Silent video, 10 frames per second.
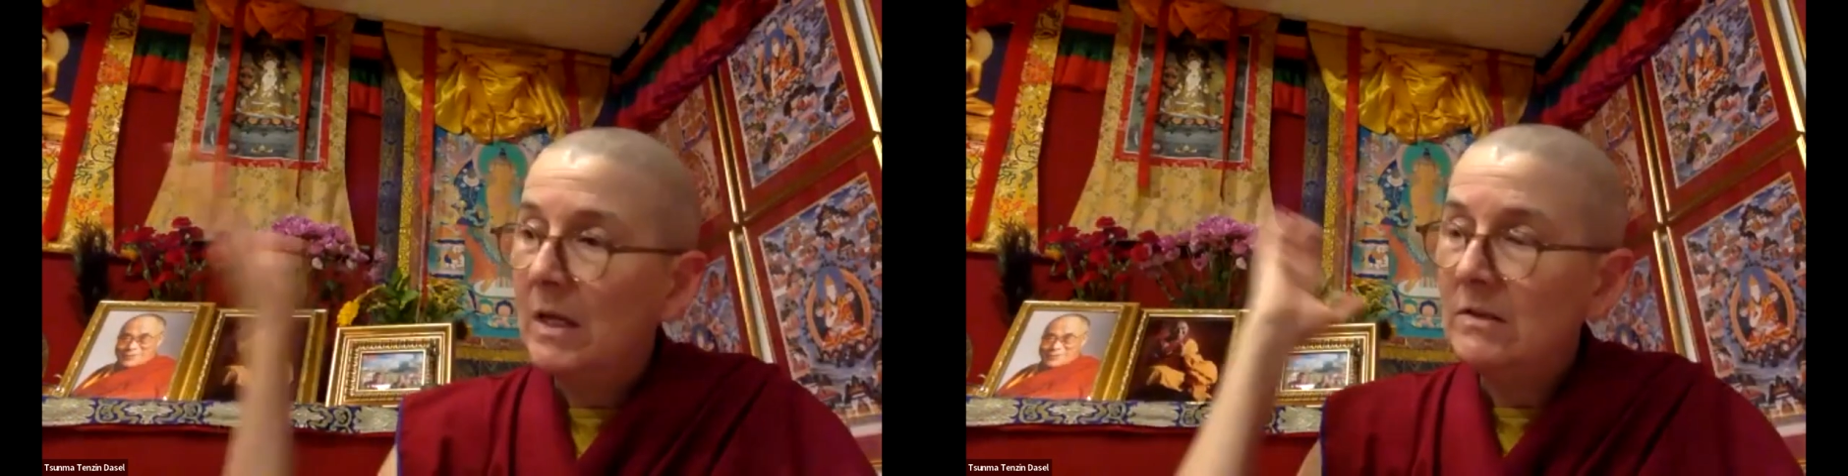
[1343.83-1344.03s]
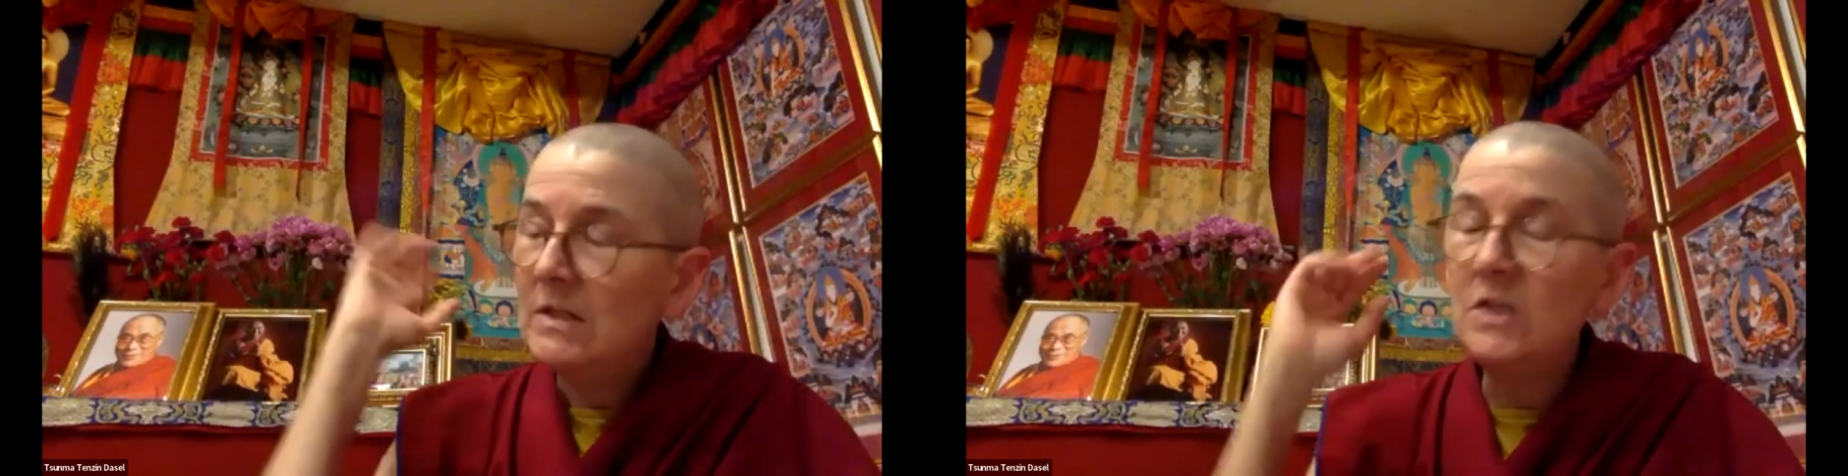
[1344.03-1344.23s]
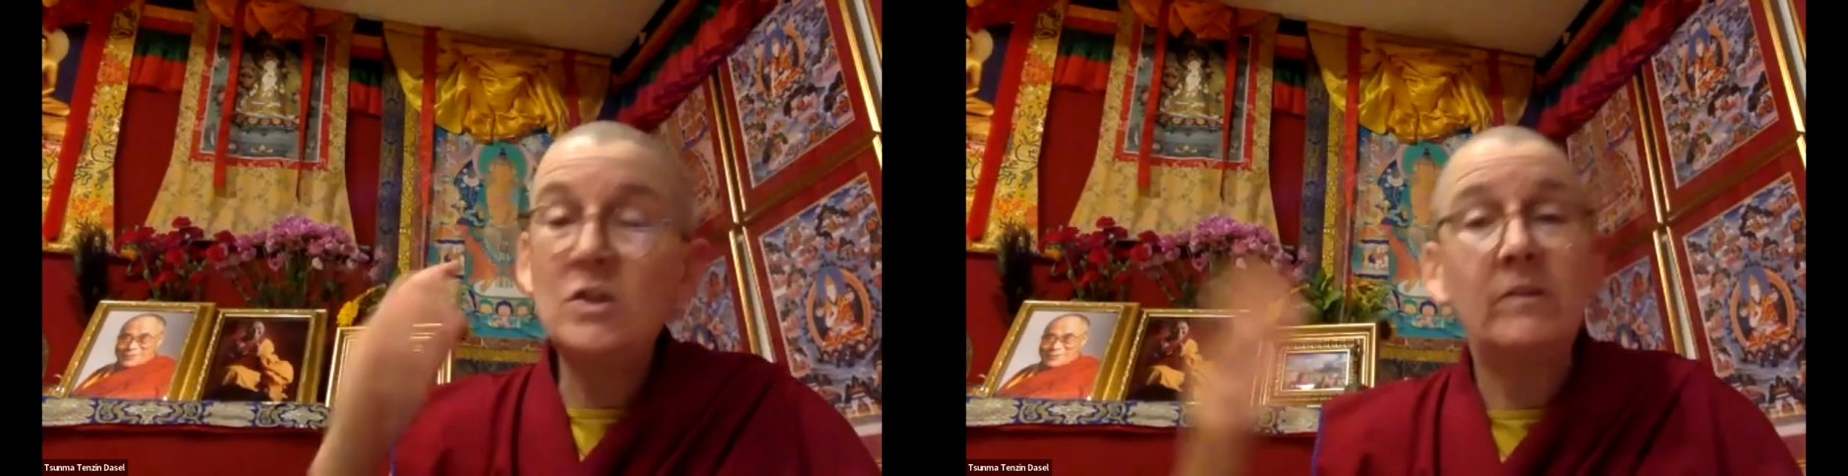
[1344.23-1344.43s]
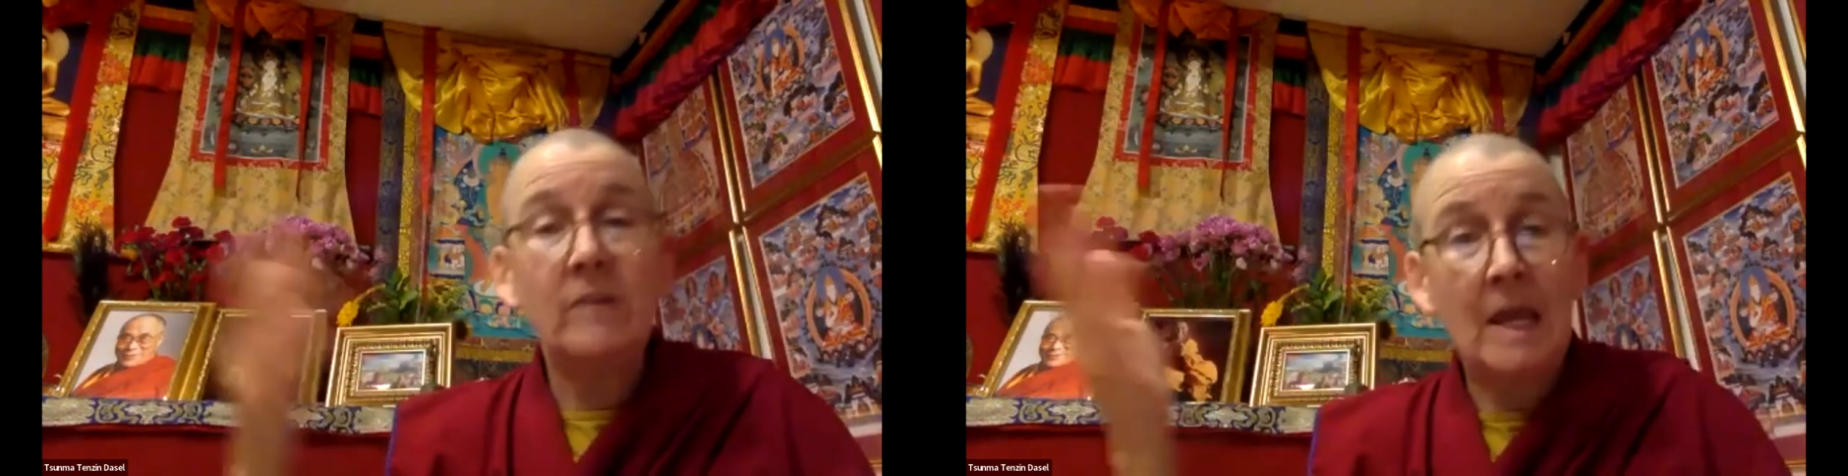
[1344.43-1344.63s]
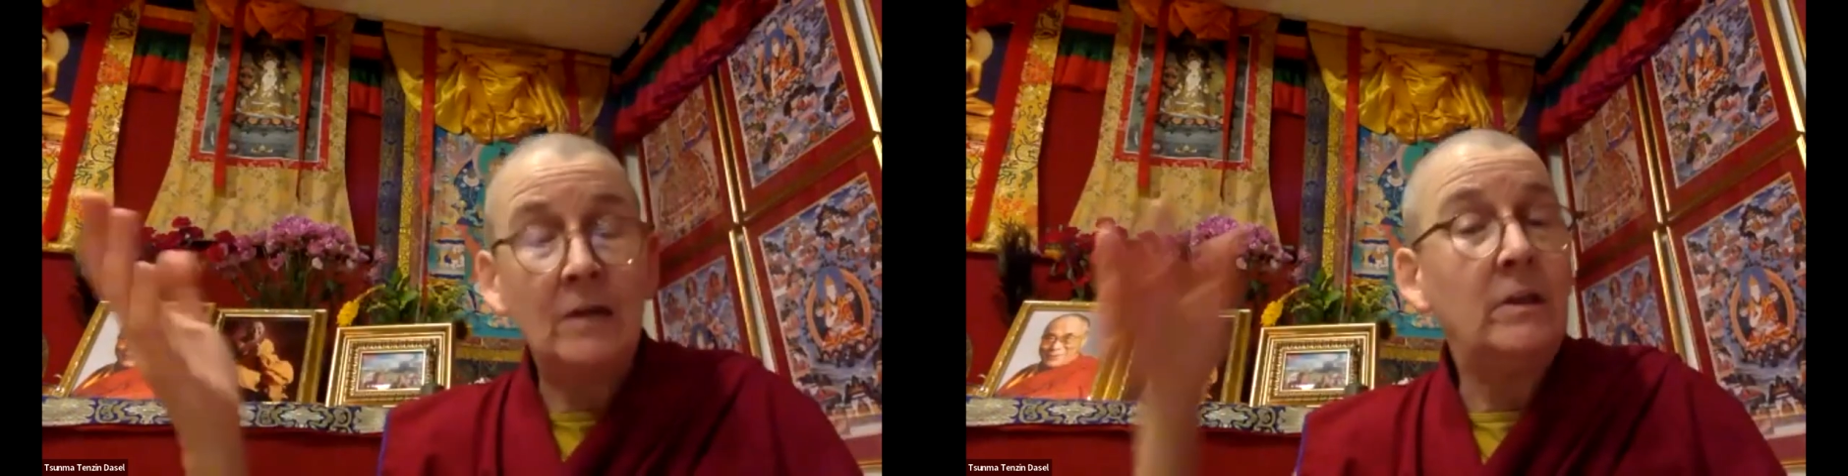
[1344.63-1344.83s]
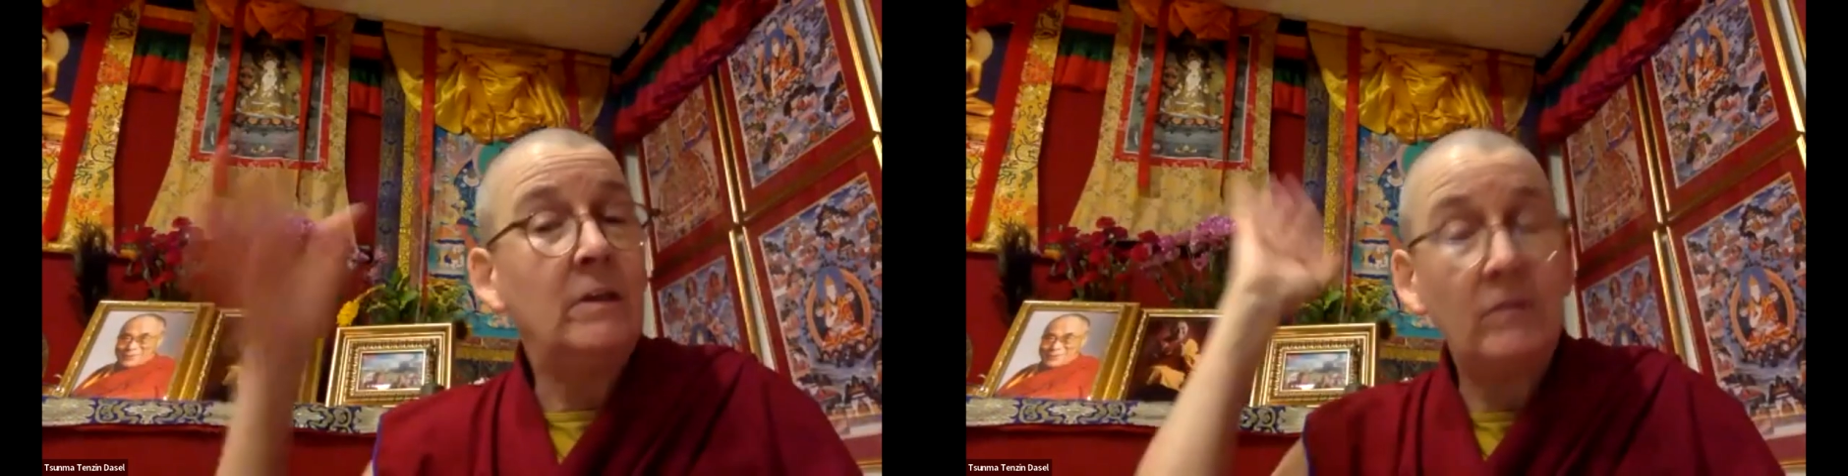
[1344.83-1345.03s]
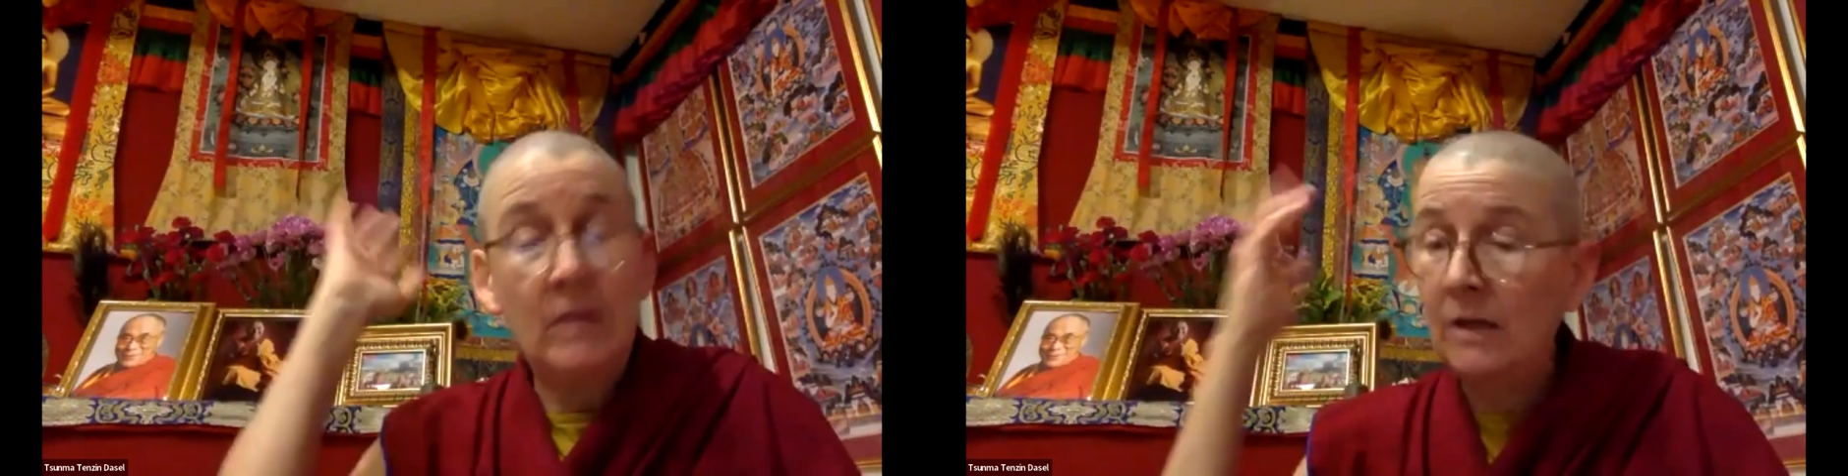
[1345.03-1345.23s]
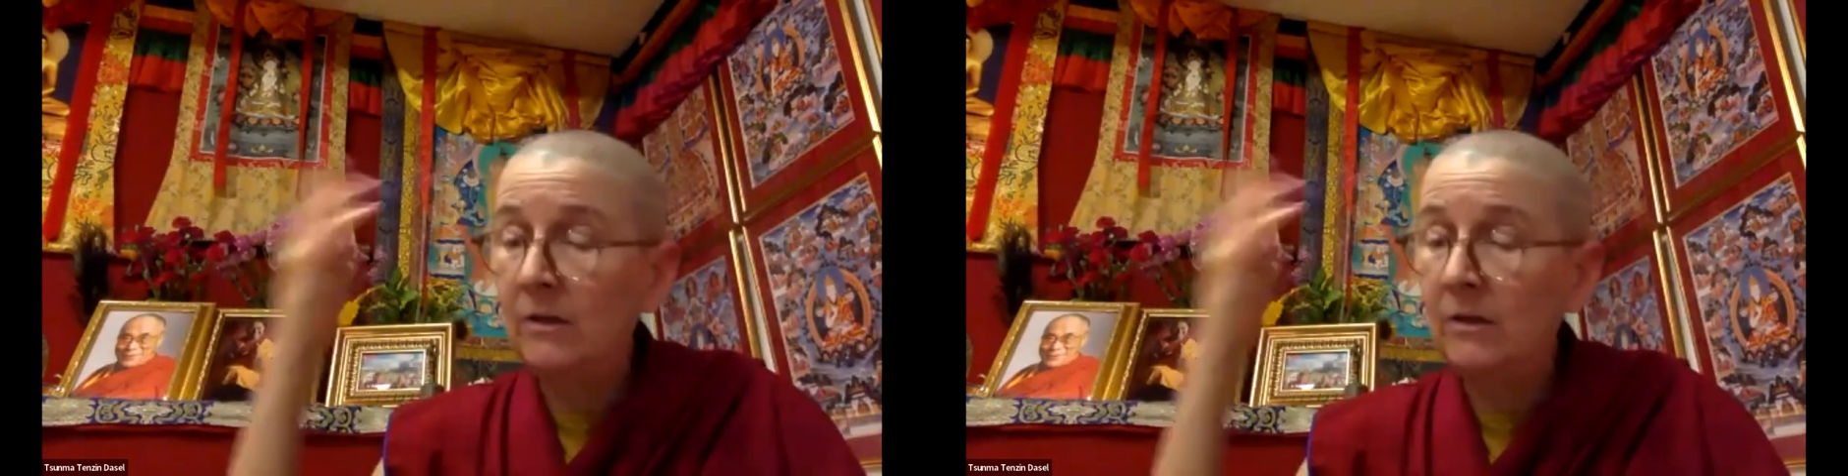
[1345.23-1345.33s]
teachings, aliens,